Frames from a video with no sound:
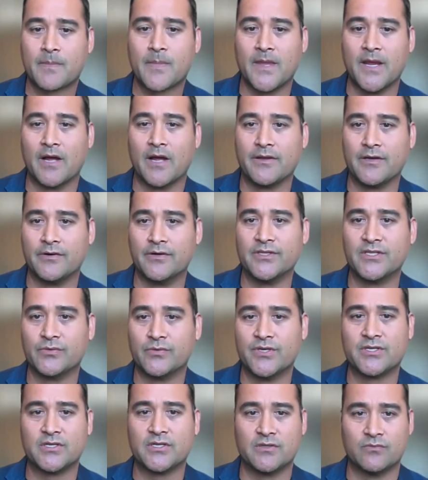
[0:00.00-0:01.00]
yeah your
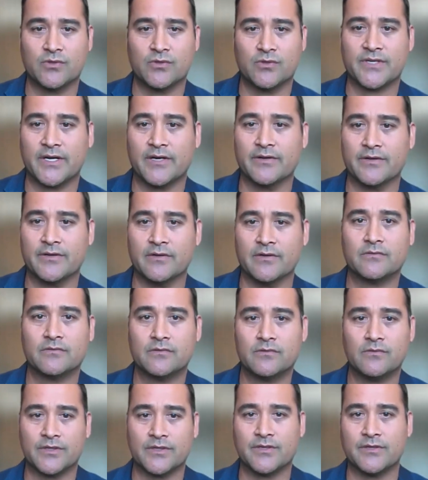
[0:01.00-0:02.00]
intuition will tell you
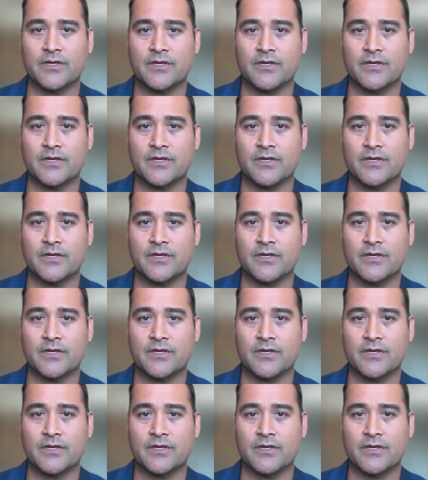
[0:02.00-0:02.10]
what to